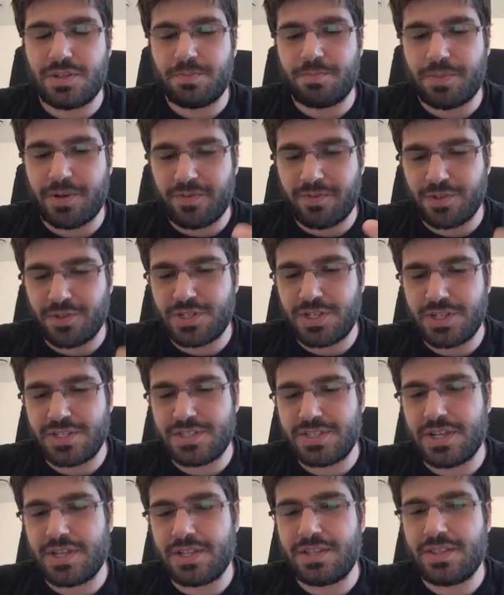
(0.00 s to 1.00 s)
previously
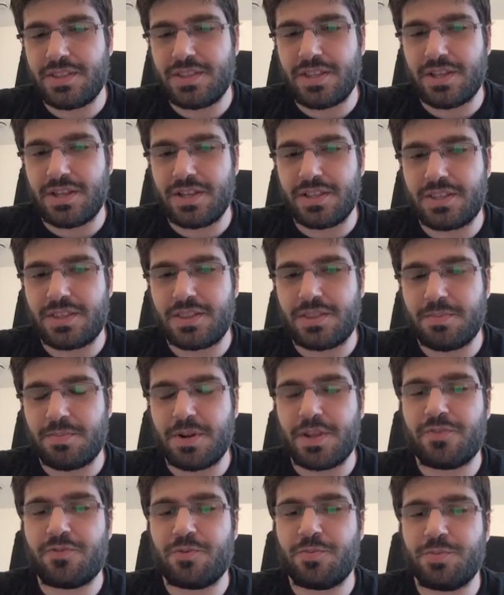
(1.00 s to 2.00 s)
said, that the
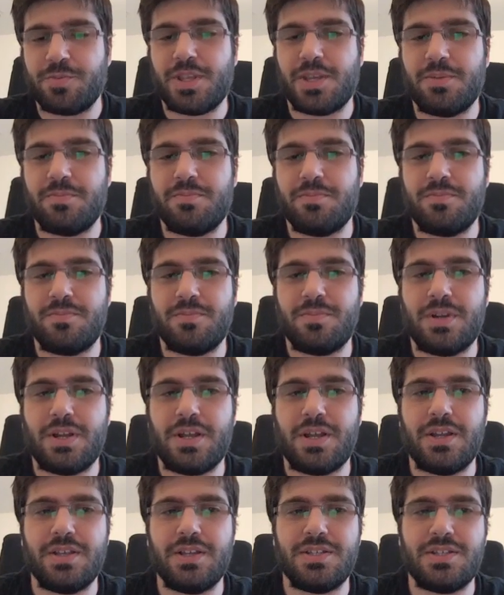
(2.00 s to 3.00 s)
platform team
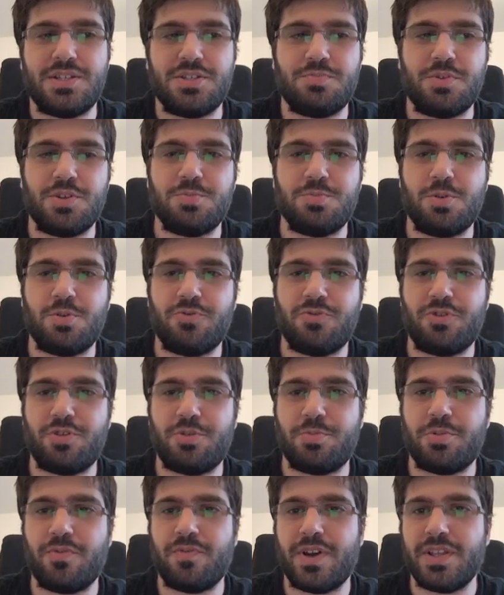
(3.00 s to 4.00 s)
is responsible for
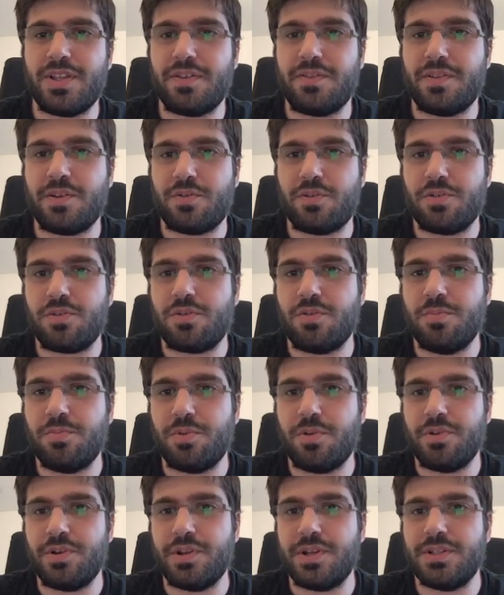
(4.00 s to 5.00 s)
providing the core
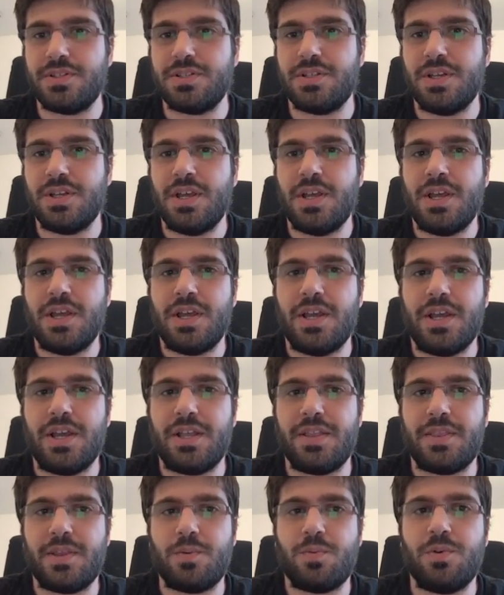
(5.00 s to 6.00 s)
components,
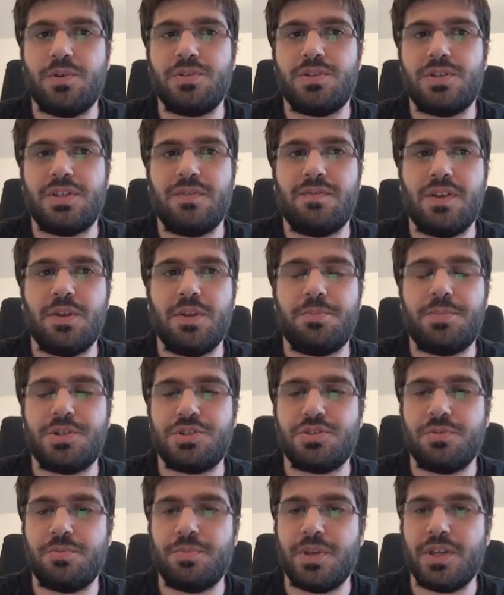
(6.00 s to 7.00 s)
and they want developers
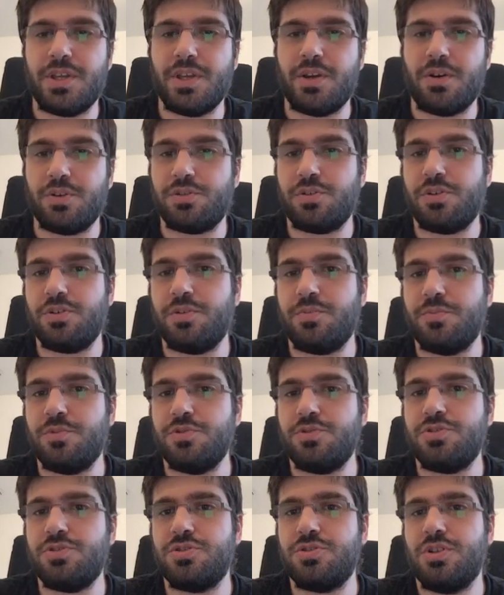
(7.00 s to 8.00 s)
to be
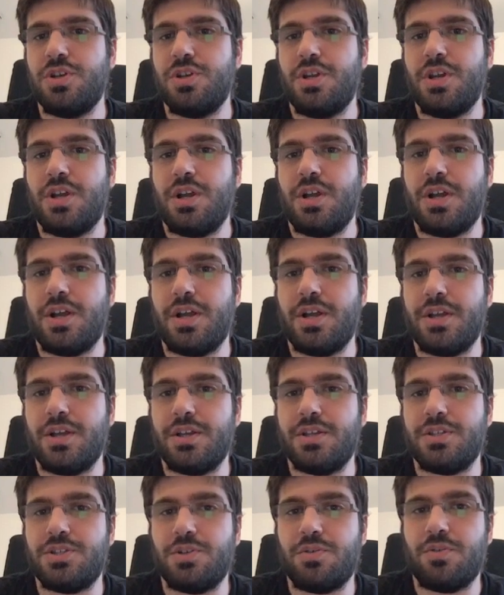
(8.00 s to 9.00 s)
autonomous.
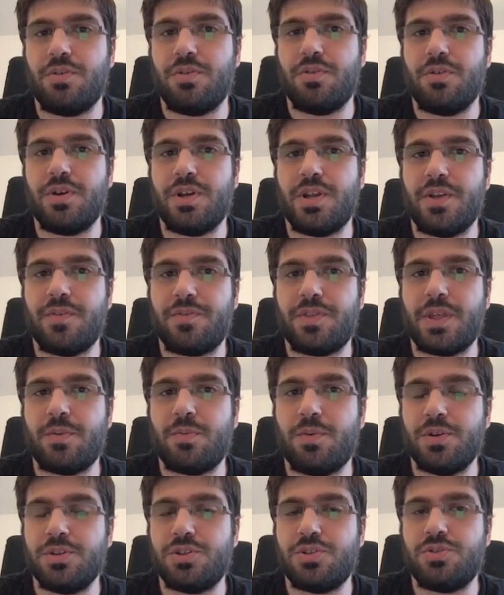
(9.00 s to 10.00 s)
So if they
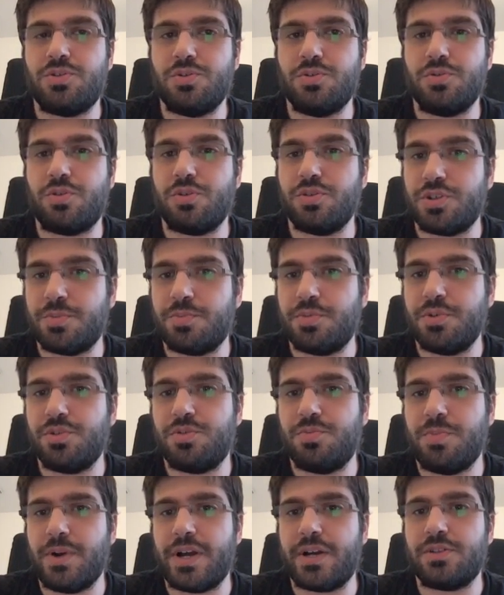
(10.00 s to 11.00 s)
want to
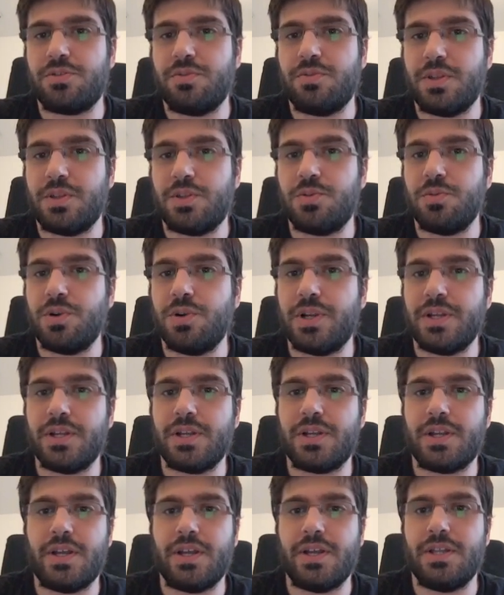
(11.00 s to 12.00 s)
contribute back to the
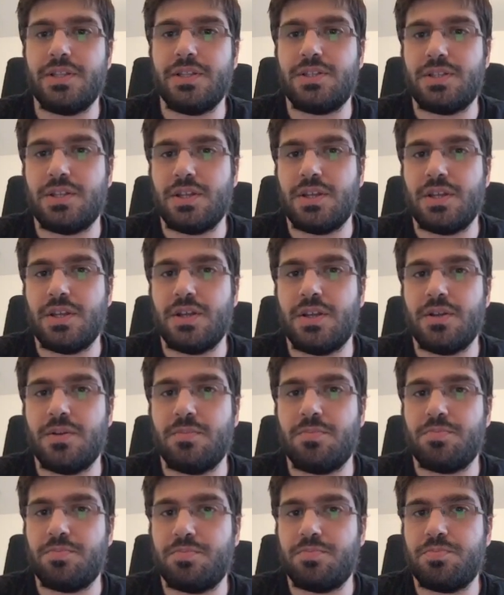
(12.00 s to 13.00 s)
tooling and
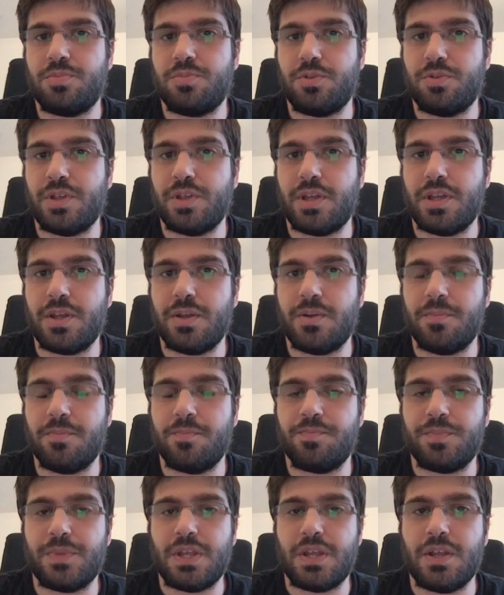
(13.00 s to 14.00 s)
to
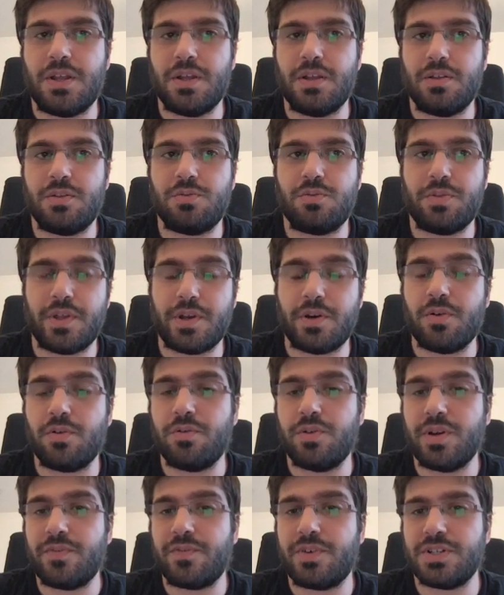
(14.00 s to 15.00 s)
their
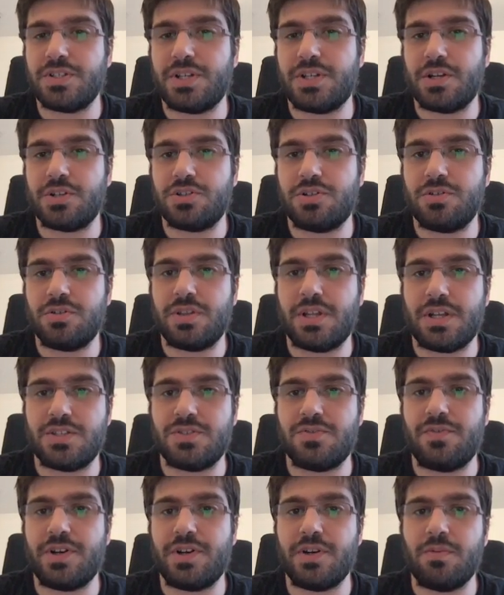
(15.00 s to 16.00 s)
own infrastructure,
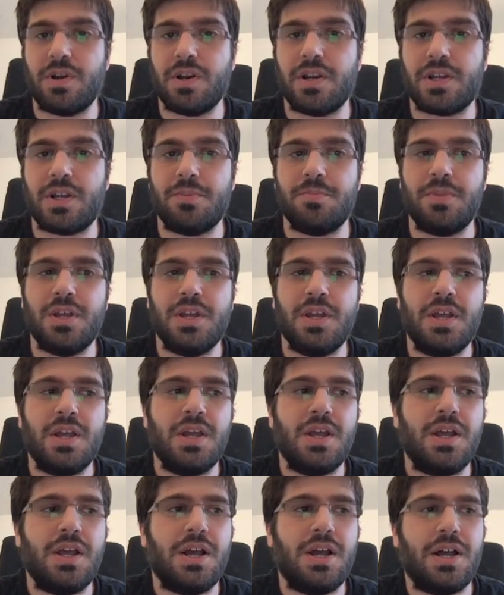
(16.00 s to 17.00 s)
that's very welcome.
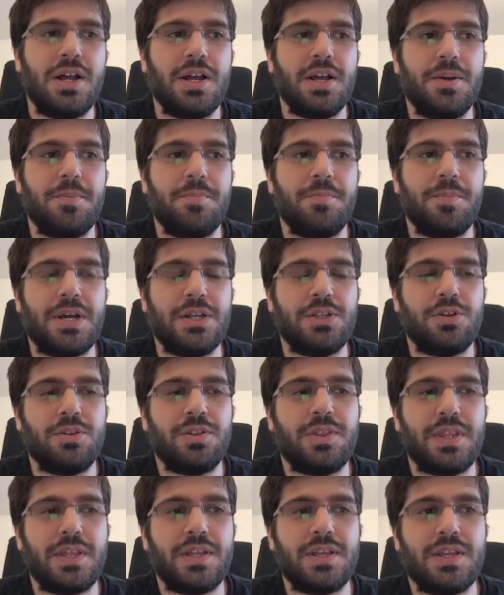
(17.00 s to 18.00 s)
I don't
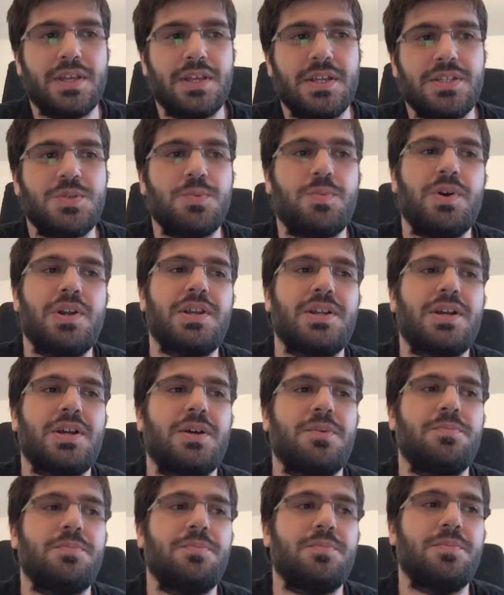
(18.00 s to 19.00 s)
think it's
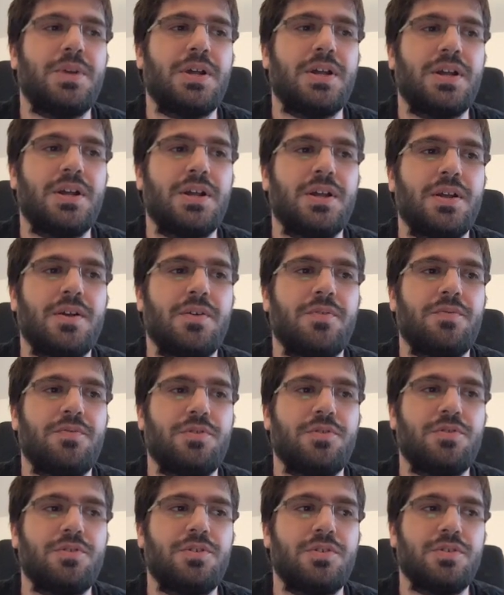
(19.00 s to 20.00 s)
welcome
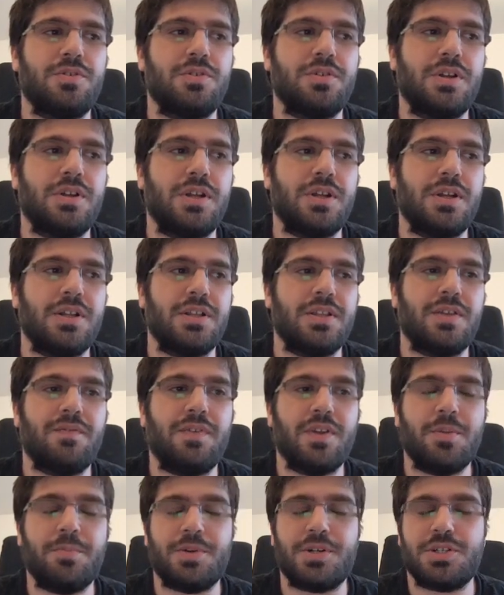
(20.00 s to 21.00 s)
for
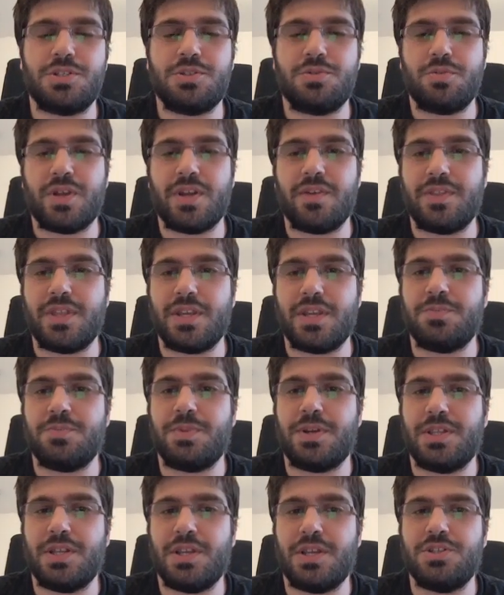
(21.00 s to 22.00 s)
developers to have the
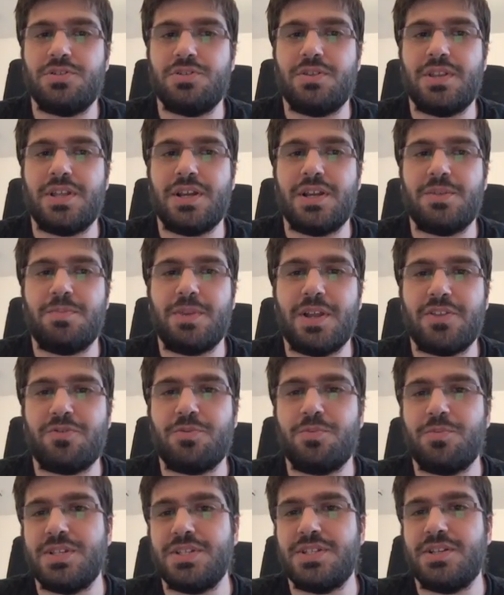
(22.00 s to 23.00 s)
expectation that
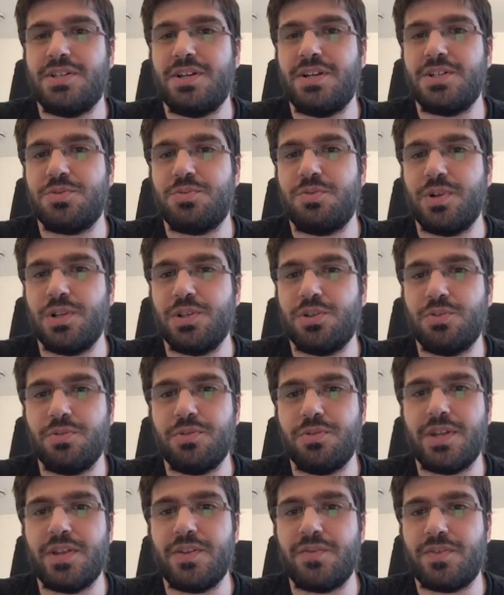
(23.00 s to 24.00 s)
platform engineers will do
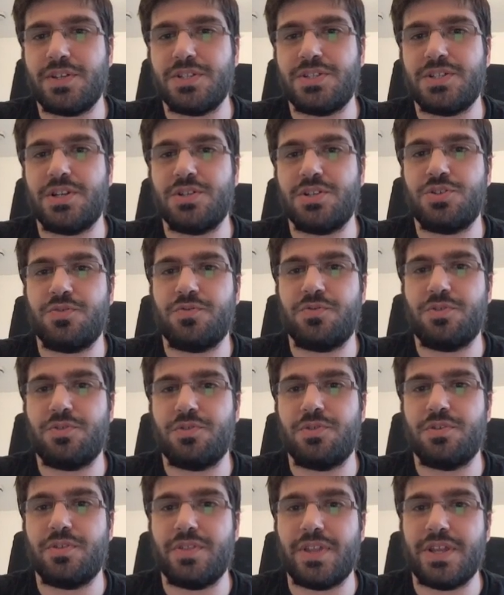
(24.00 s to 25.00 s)
the infrastructure
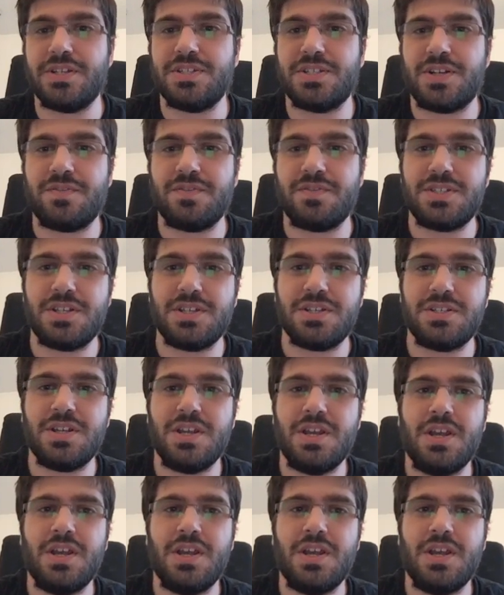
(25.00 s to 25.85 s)
for their services.